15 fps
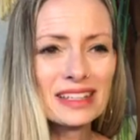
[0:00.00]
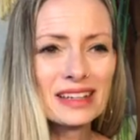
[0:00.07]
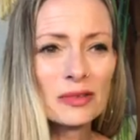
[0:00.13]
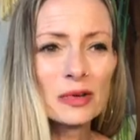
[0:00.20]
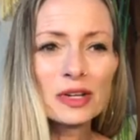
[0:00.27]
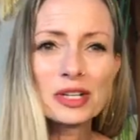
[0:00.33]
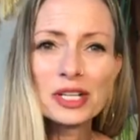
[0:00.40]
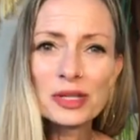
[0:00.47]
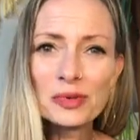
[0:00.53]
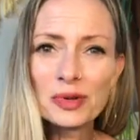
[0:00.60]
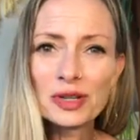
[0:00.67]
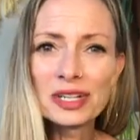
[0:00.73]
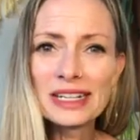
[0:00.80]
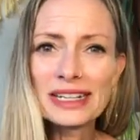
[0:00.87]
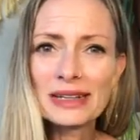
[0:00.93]
What are you
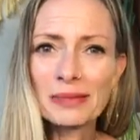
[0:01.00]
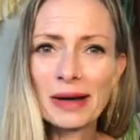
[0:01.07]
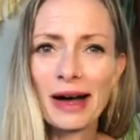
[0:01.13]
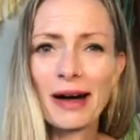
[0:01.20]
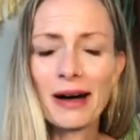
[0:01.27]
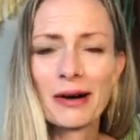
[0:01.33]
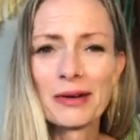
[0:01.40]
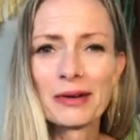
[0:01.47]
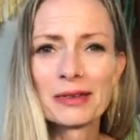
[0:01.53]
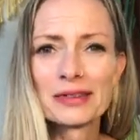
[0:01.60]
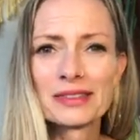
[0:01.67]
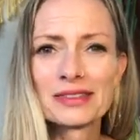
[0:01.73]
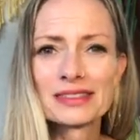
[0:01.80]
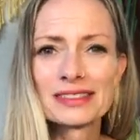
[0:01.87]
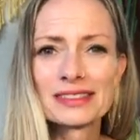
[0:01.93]
worried about?
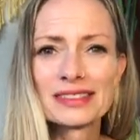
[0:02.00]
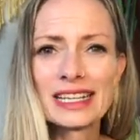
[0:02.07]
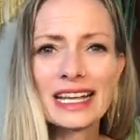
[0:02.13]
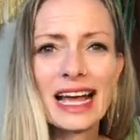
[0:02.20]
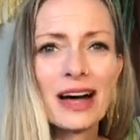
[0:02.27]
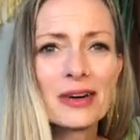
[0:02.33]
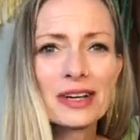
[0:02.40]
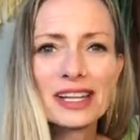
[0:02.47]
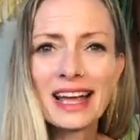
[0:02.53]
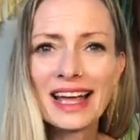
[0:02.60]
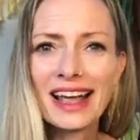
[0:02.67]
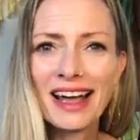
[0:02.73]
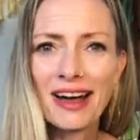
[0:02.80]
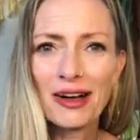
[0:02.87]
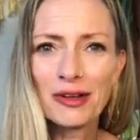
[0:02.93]
Like, how can I
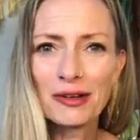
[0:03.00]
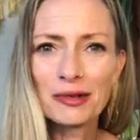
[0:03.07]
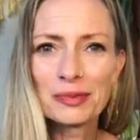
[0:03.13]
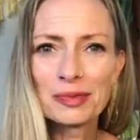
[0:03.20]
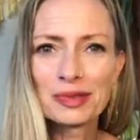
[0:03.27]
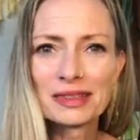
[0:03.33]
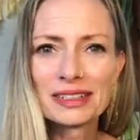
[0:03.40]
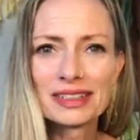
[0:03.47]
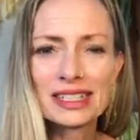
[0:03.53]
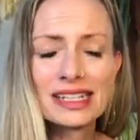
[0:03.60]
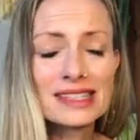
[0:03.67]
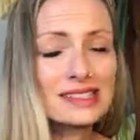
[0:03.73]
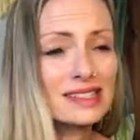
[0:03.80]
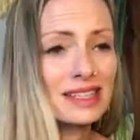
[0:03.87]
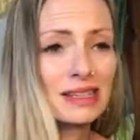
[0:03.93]
help?
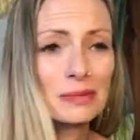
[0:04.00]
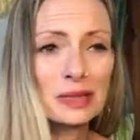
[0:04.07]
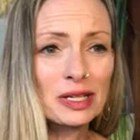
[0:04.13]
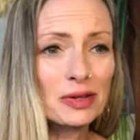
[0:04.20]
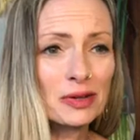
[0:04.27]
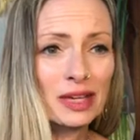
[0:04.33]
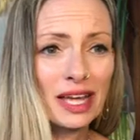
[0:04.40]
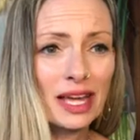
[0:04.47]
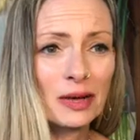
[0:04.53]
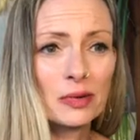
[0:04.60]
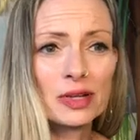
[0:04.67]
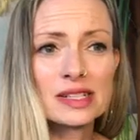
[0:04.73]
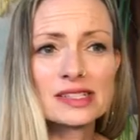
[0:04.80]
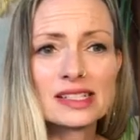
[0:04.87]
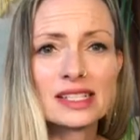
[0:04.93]
It's going to be okay.
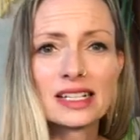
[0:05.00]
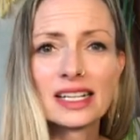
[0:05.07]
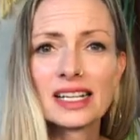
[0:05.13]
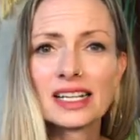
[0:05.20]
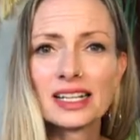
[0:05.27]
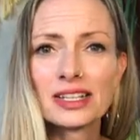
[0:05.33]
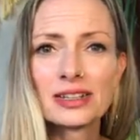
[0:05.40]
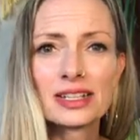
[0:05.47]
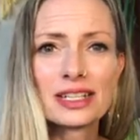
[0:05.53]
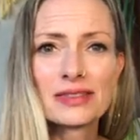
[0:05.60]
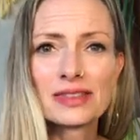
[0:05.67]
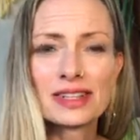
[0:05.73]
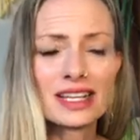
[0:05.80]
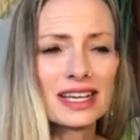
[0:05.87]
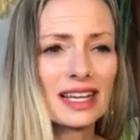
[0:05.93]
What is it? You can
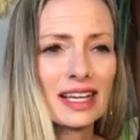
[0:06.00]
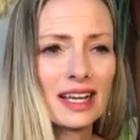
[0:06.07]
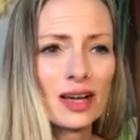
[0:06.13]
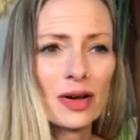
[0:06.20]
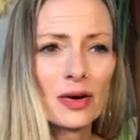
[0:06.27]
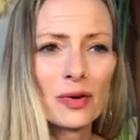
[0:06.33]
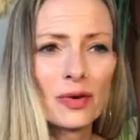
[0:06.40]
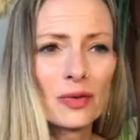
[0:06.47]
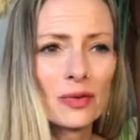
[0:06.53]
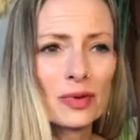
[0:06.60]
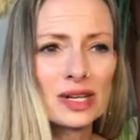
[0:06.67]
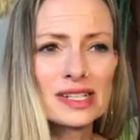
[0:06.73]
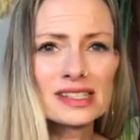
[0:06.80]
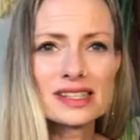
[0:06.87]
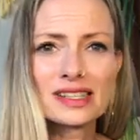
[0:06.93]
even like,
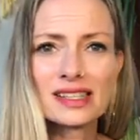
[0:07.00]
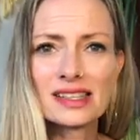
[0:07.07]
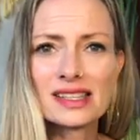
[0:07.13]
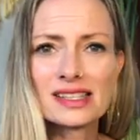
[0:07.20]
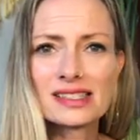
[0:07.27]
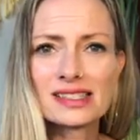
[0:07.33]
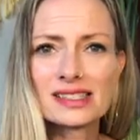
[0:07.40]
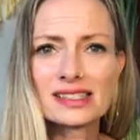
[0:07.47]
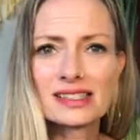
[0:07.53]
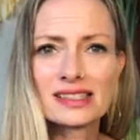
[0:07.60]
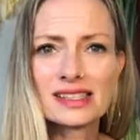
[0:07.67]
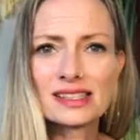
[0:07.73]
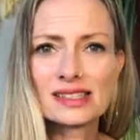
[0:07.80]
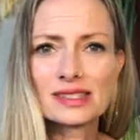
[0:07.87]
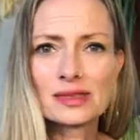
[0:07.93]
what is it that this
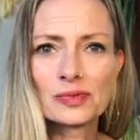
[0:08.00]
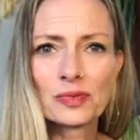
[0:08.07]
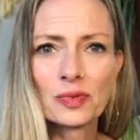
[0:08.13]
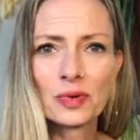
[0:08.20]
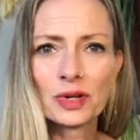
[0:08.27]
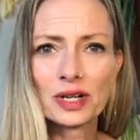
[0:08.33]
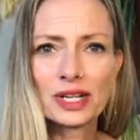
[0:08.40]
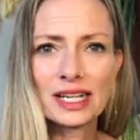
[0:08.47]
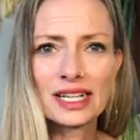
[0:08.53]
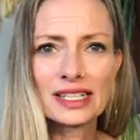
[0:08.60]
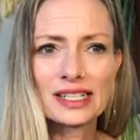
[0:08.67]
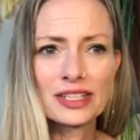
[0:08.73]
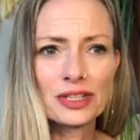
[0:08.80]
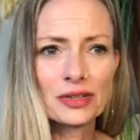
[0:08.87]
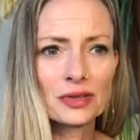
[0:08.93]
worry
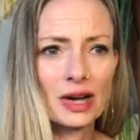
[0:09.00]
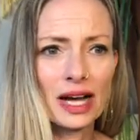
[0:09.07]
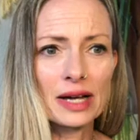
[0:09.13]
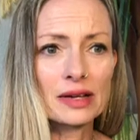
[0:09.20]
in you,